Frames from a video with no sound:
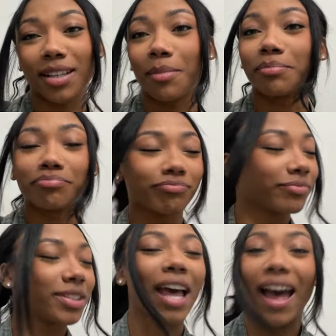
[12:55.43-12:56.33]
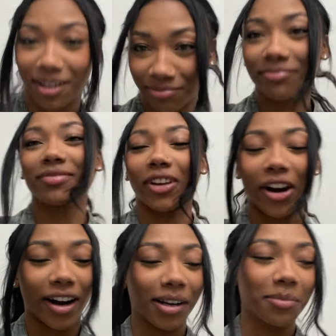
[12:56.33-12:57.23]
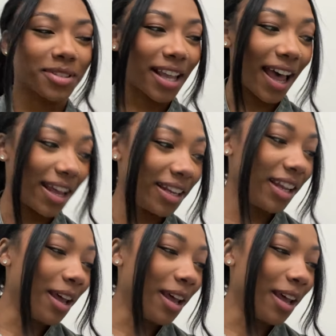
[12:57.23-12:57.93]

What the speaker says: I'm sad. Alright, I'm sad.